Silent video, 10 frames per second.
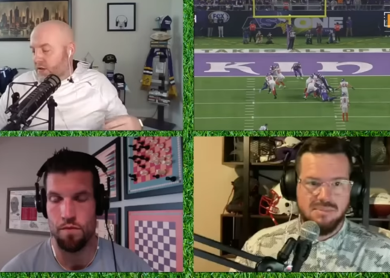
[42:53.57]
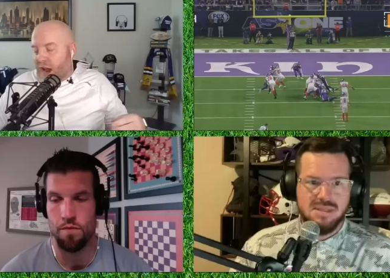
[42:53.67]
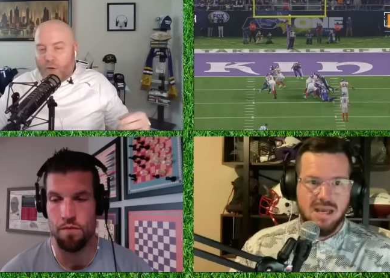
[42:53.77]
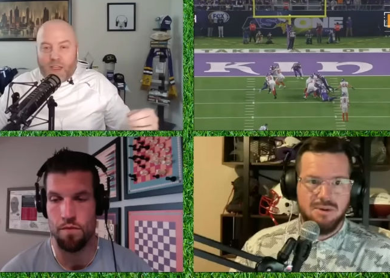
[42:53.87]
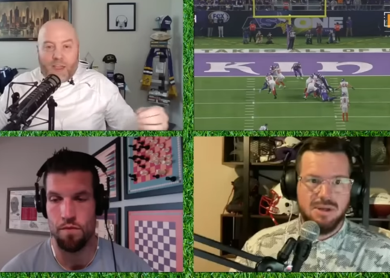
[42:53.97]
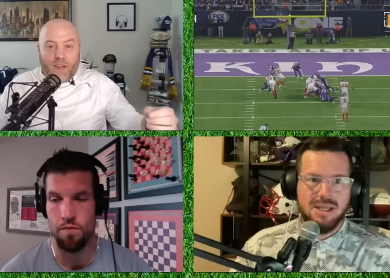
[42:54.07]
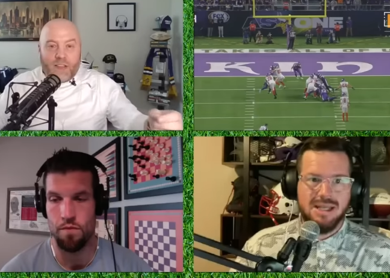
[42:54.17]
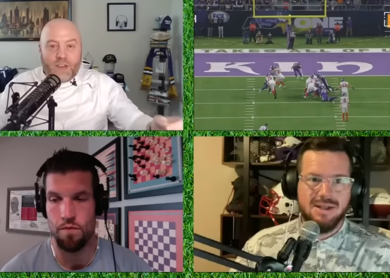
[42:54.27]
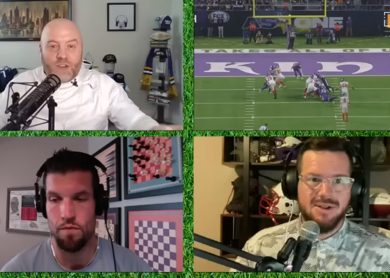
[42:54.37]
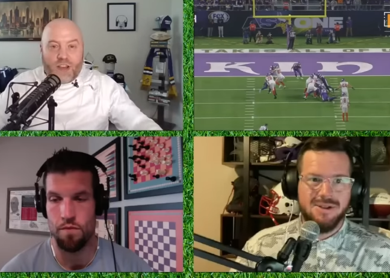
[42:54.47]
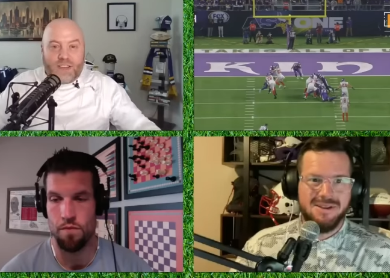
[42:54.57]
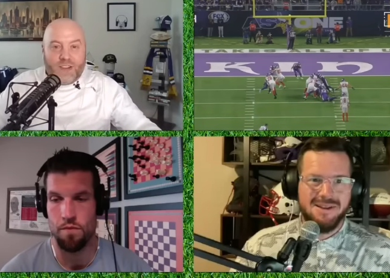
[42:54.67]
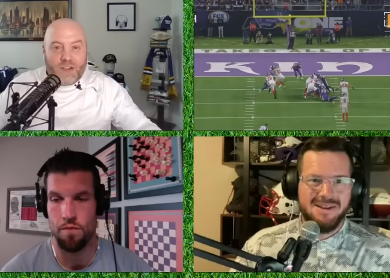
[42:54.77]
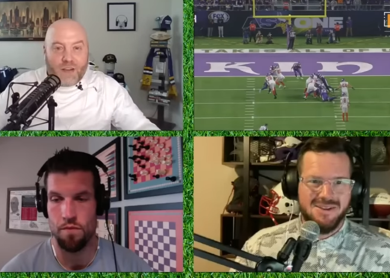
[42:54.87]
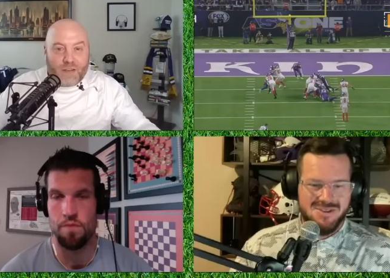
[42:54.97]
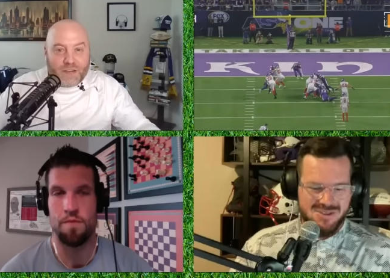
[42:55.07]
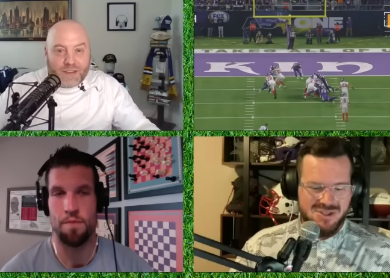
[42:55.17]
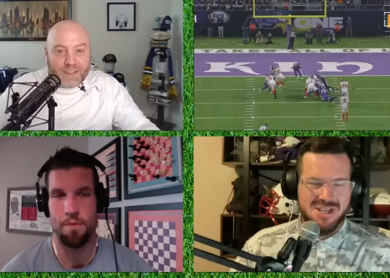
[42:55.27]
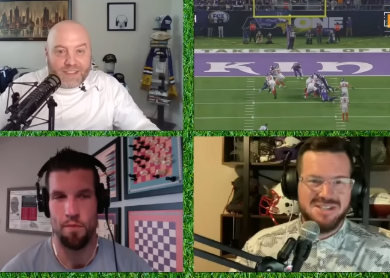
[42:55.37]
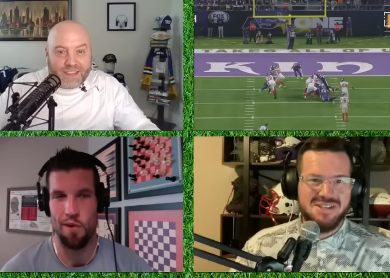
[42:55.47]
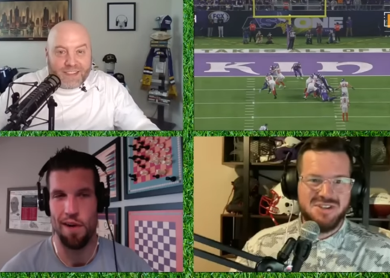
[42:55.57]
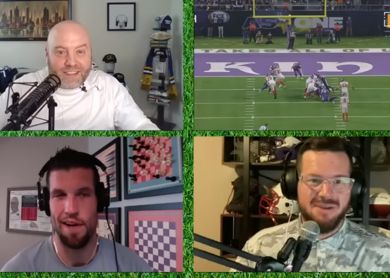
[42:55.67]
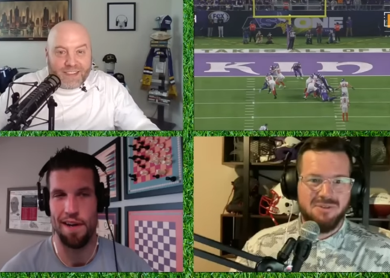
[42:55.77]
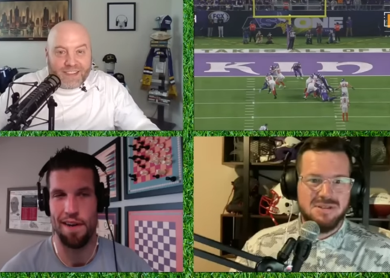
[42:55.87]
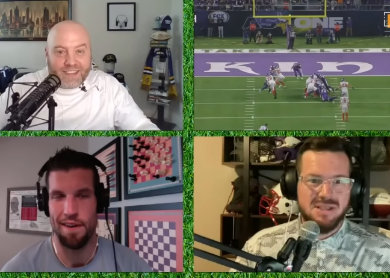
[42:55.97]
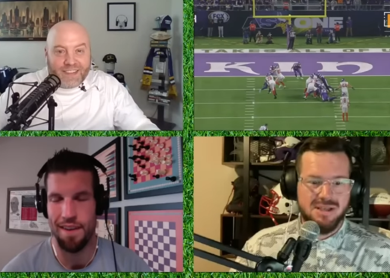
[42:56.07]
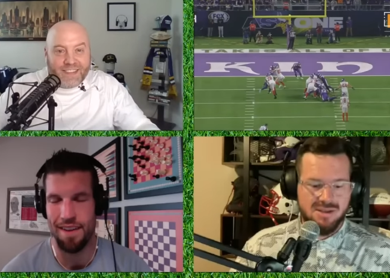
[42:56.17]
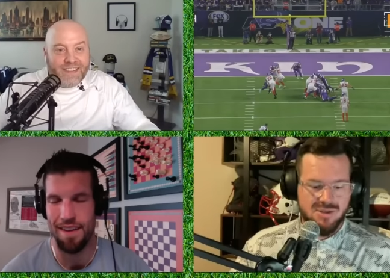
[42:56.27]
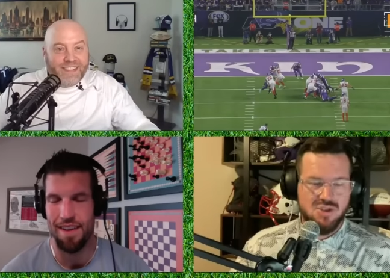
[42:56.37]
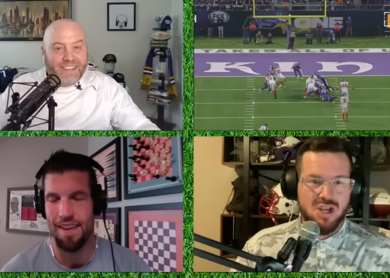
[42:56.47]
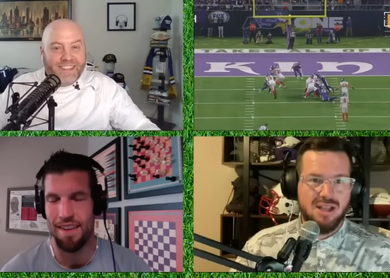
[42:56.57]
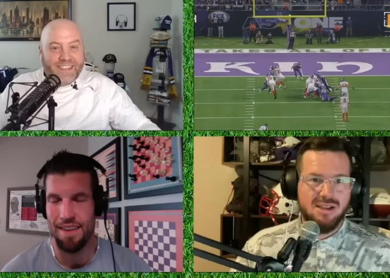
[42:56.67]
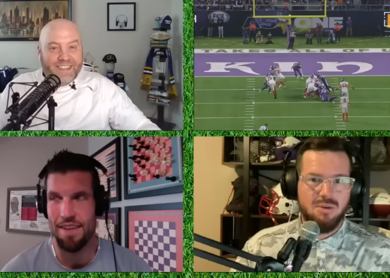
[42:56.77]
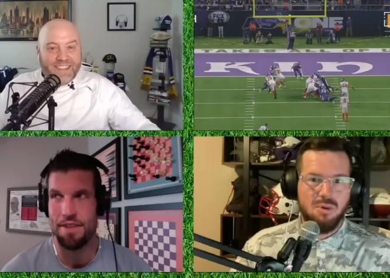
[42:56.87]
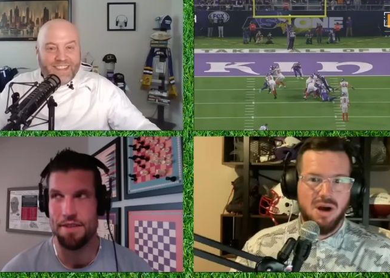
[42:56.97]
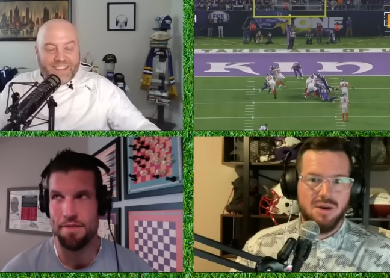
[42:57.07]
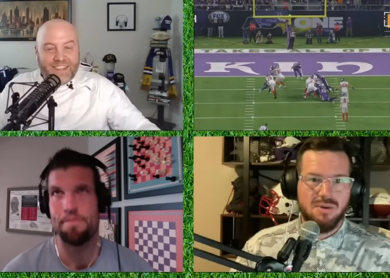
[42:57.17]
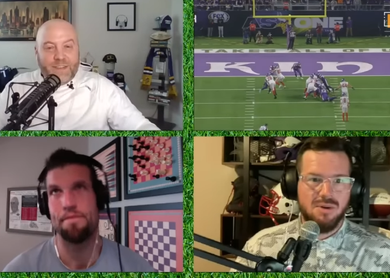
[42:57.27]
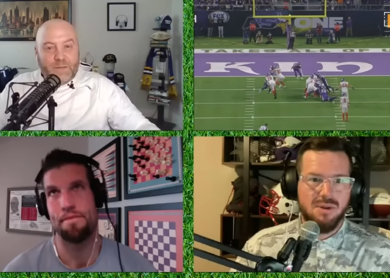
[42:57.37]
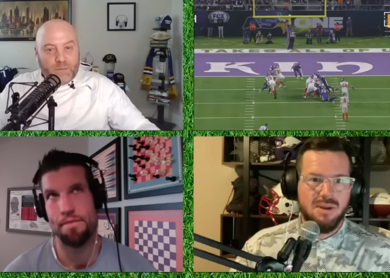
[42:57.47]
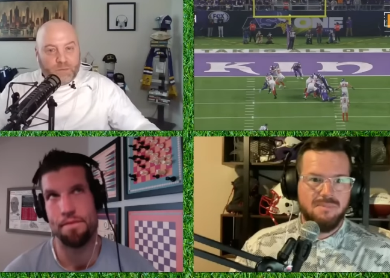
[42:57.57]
Speaker 1: Tyreek Hill, and Justin Jefferson. Justin right. Jefferson, Jaylen Waddle.